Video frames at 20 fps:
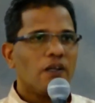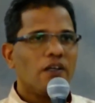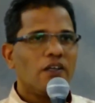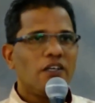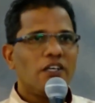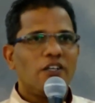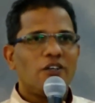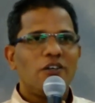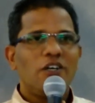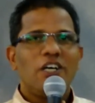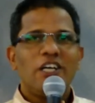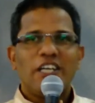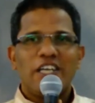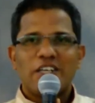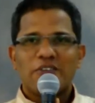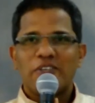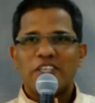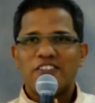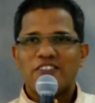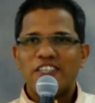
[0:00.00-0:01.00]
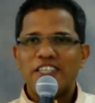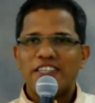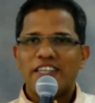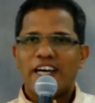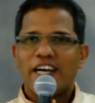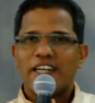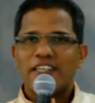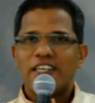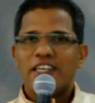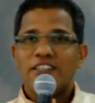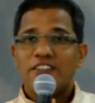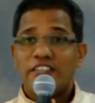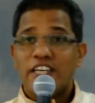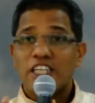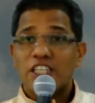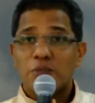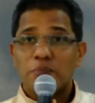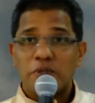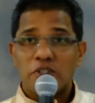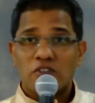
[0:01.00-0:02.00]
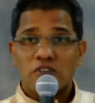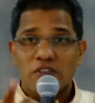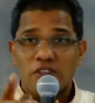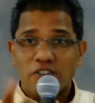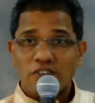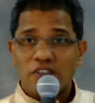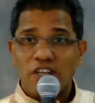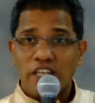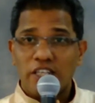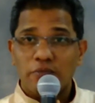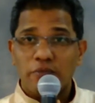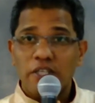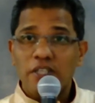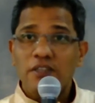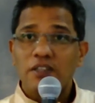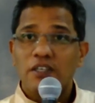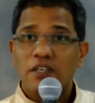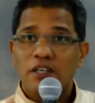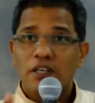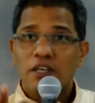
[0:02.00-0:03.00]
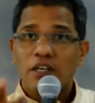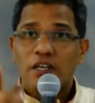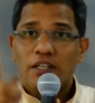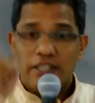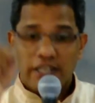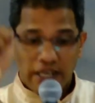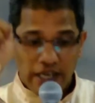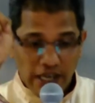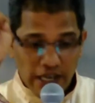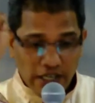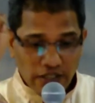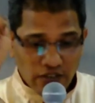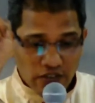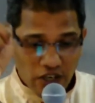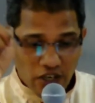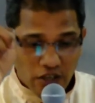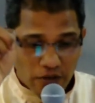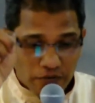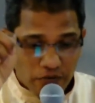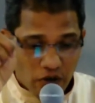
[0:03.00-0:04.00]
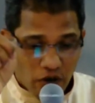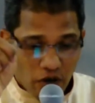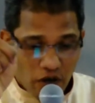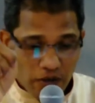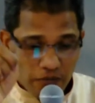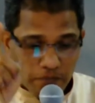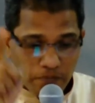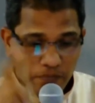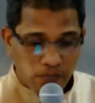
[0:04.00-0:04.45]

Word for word: You know, here we see that Jacob is wrestling with the angel of God